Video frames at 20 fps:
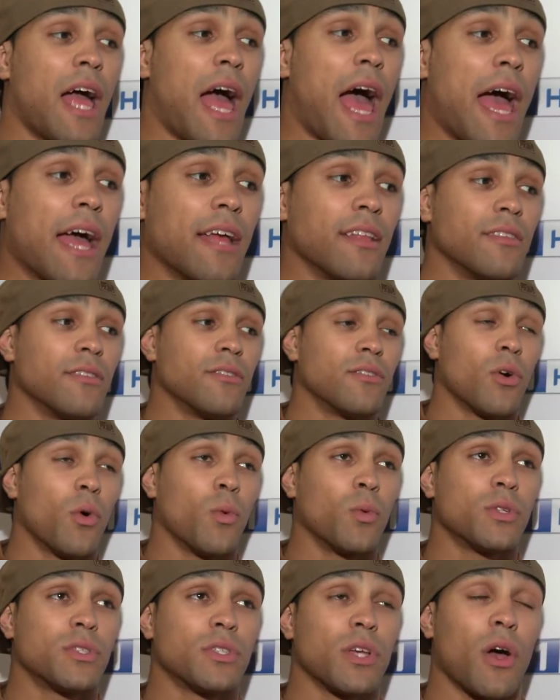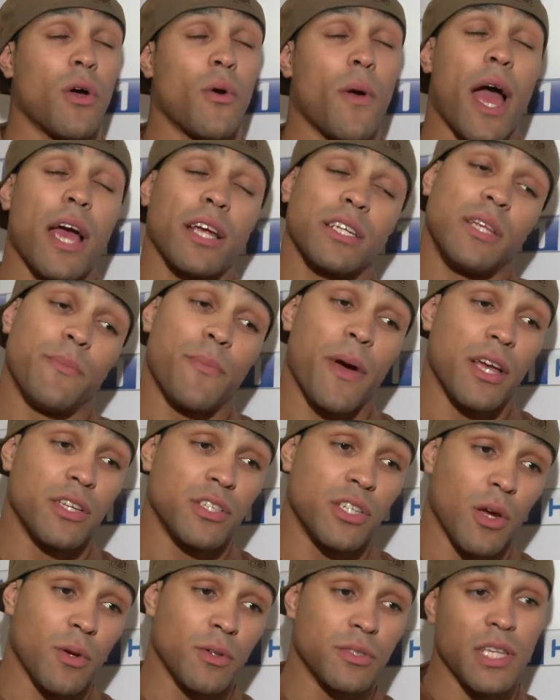And also Ashley
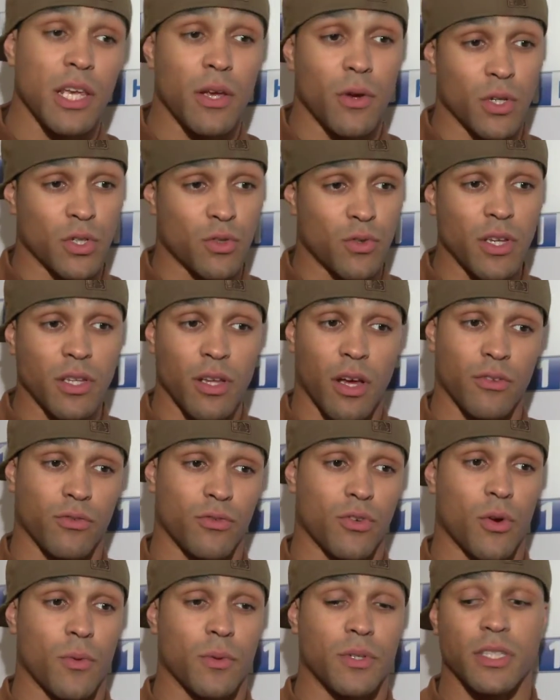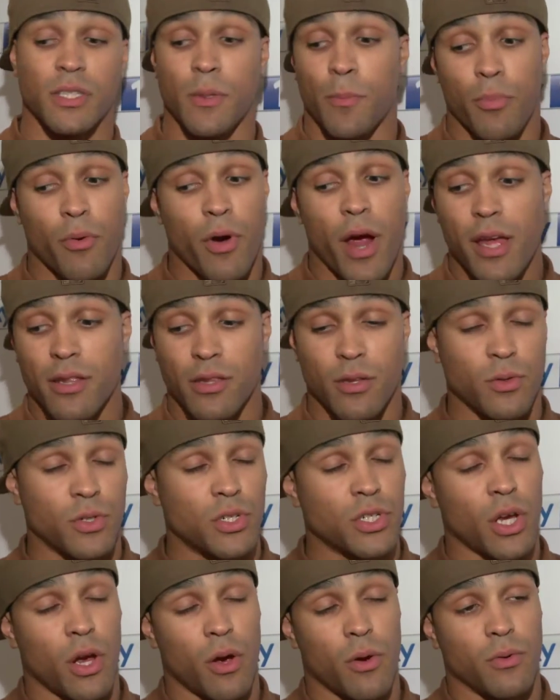Banjo's Secret Street Dance Crew which is a brand new
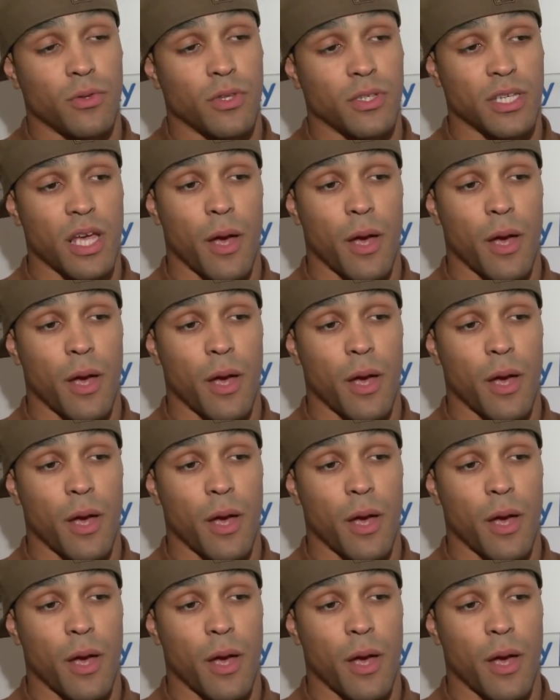show that's